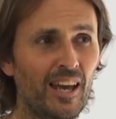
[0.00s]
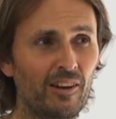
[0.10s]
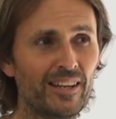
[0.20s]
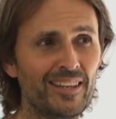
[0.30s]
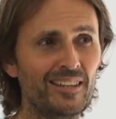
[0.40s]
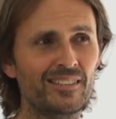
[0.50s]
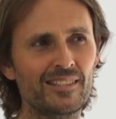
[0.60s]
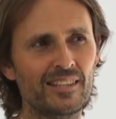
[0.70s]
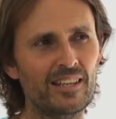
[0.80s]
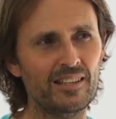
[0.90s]
And I get to
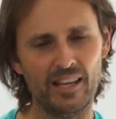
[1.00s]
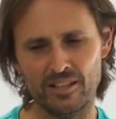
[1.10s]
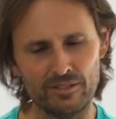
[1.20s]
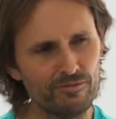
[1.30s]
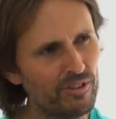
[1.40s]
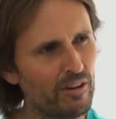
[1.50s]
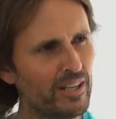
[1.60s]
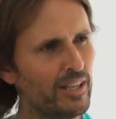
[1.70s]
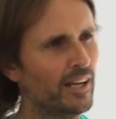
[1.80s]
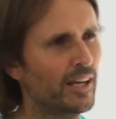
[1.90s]
see that at a
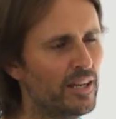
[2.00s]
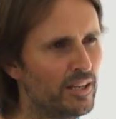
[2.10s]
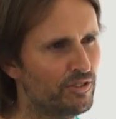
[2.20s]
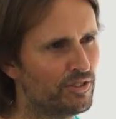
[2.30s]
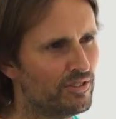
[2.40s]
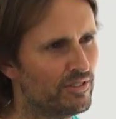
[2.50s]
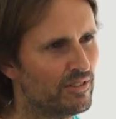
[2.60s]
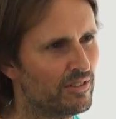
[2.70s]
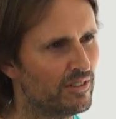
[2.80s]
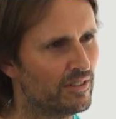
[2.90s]
very young age,
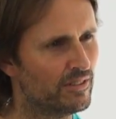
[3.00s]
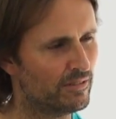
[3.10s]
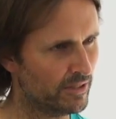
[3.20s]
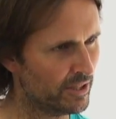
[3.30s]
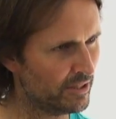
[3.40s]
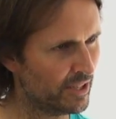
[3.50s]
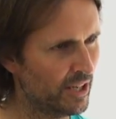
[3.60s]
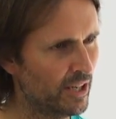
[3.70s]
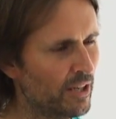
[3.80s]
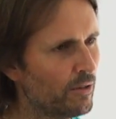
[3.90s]
right?
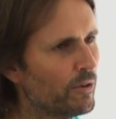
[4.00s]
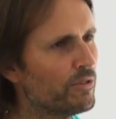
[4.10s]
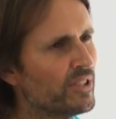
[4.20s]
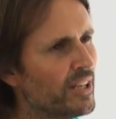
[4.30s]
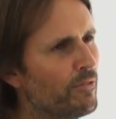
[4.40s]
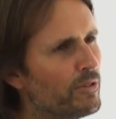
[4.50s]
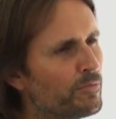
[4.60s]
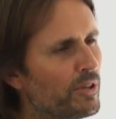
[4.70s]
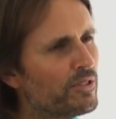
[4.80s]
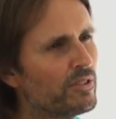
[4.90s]
Whereas the
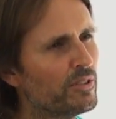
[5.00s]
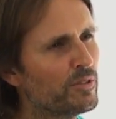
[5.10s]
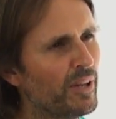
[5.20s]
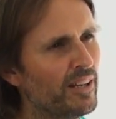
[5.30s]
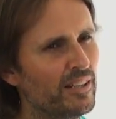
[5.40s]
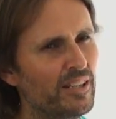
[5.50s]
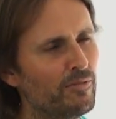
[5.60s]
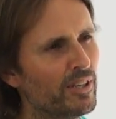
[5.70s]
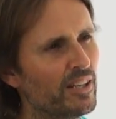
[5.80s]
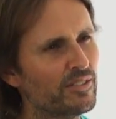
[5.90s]
average person on this planet
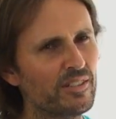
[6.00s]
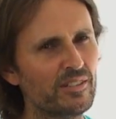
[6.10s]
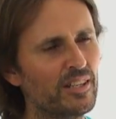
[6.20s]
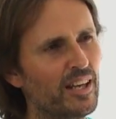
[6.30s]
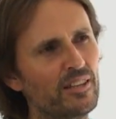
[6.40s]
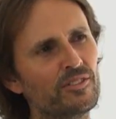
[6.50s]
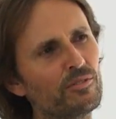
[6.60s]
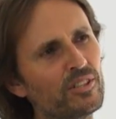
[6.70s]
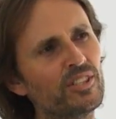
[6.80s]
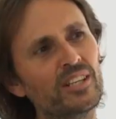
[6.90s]
never gets to see that
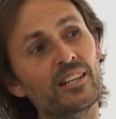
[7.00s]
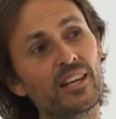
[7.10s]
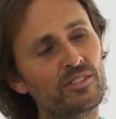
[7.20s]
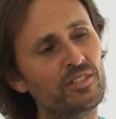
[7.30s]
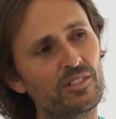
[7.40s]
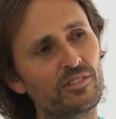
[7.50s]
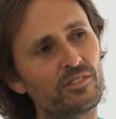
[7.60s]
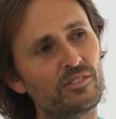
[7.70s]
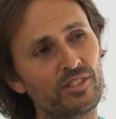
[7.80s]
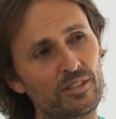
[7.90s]
until the teenage years,
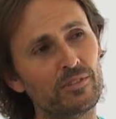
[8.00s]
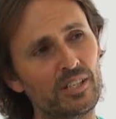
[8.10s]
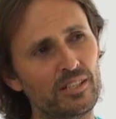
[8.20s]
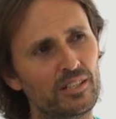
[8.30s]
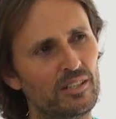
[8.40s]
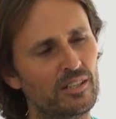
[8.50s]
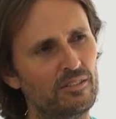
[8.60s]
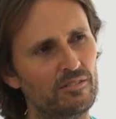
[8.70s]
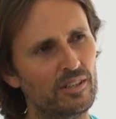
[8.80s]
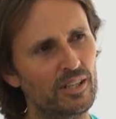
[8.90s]
generally,
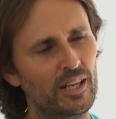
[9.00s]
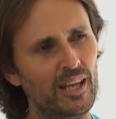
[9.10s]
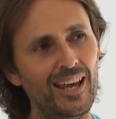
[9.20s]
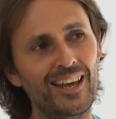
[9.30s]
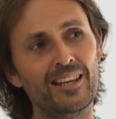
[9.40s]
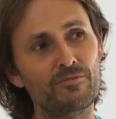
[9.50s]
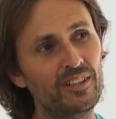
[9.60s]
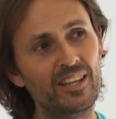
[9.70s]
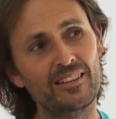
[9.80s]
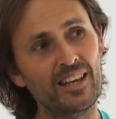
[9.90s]
right? And
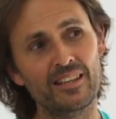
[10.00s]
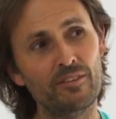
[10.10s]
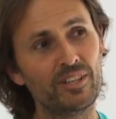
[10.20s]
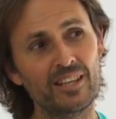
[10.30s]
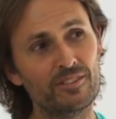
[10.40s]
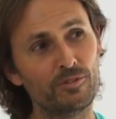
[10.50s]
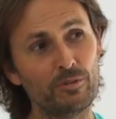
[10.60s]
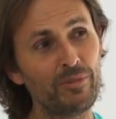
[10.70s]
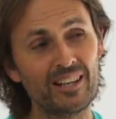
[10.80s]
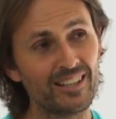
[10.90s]
even then, they never get to
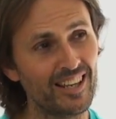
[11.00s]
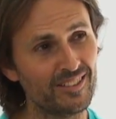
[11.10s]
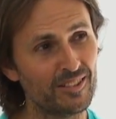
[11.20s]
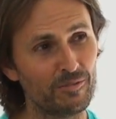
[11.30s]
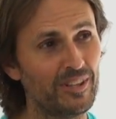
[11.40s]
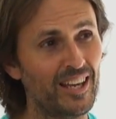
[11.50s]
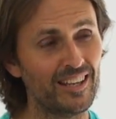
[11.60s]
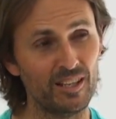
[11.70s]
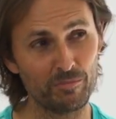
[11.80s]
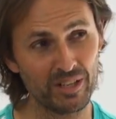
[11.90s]
rebel against it
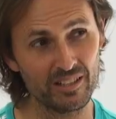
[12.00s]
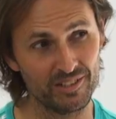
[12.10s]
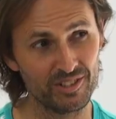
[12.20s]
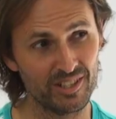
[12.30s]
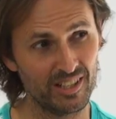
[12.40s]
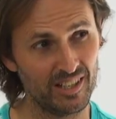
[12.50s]
without getting punished,